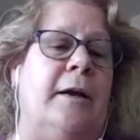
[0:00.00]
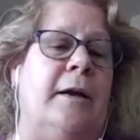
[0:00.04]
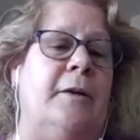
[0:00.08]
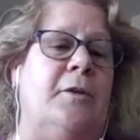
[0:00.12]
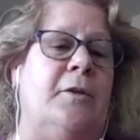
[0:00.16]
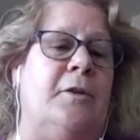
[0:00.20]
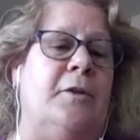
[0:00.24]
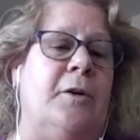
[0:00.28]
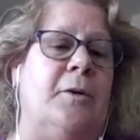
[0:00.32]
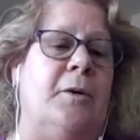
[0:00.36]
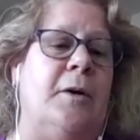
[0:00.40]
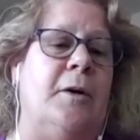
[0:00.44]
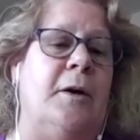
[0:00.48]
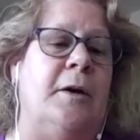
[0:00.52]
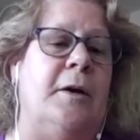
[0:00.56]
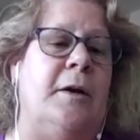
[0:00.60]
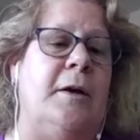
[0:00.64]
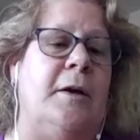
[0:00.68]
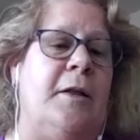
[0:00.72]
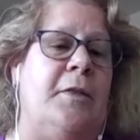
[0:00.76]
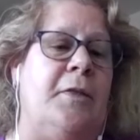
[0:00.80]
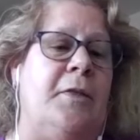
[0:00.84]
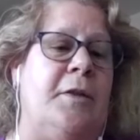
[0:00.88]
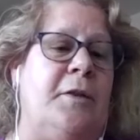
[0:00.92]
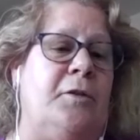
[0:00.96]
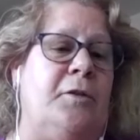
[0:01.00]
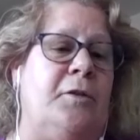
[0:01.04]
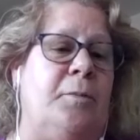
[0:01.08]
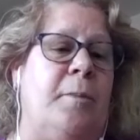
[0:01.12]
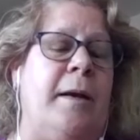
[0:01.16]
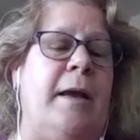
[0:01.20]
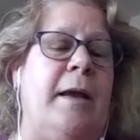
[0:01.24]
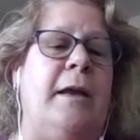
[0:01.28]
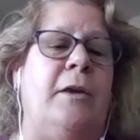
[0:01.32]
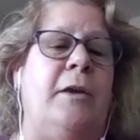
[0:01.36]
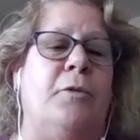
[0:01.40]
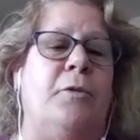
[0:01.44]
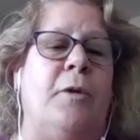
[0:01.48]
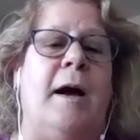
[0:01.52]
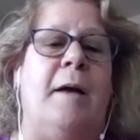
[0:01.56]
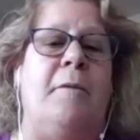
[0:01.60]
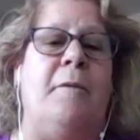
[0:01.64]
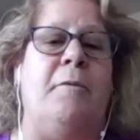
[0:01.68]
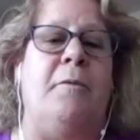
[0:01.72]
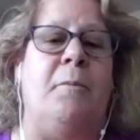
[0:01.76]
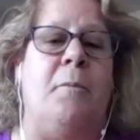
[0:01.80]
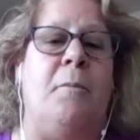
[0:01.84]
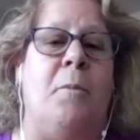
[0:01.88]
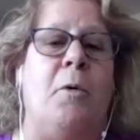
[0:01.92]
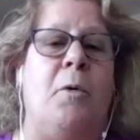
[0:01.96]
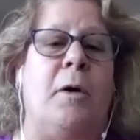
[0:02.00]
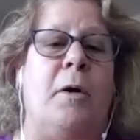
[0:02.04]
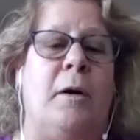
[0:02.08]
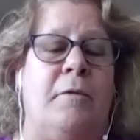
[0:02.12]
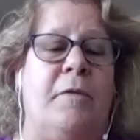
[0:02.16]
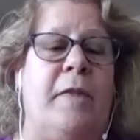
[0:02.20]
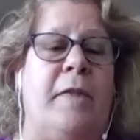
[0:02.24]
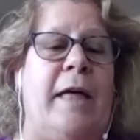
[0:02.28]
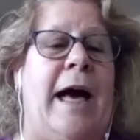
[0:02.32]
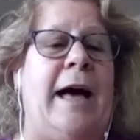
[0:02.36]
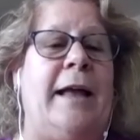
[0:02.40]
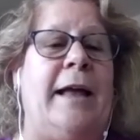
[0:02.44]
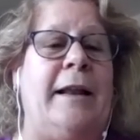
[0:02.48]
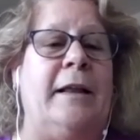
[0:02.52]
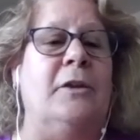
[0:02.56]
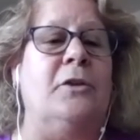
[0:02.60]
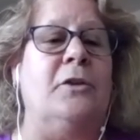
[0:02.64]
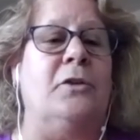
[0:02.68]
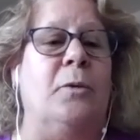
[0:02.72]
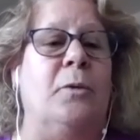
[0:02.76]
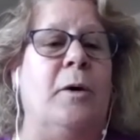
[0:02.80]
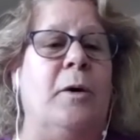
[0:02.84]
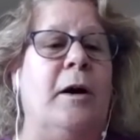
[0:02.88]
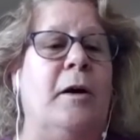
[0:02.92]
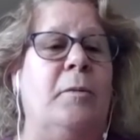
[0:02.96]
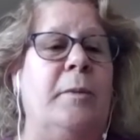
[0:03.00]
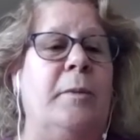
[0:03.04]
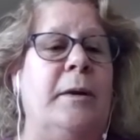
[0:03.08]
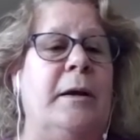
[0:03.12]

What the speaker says: And so this may drive more of that as well,